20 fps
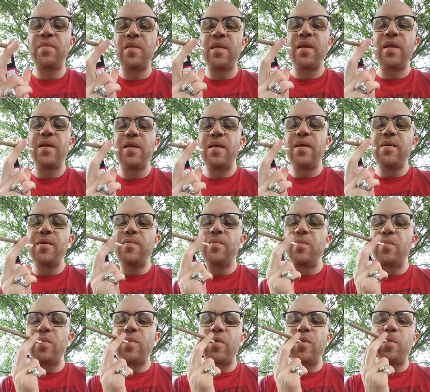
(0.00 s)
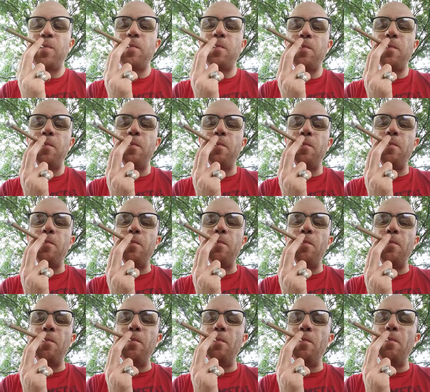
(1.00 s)

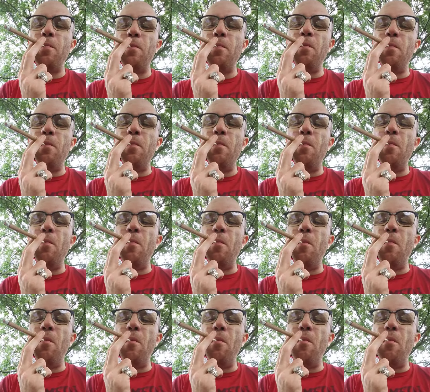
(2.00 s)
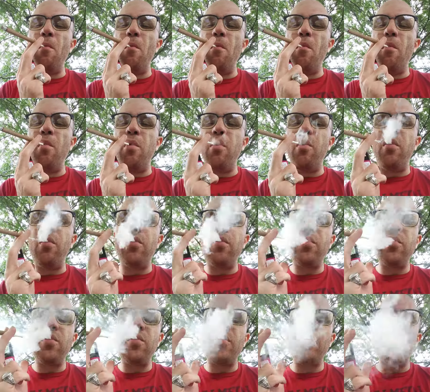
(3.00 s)

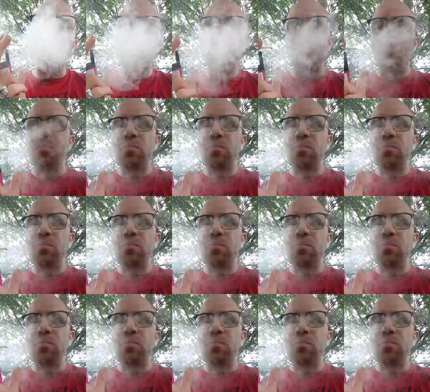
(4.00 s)
(silence)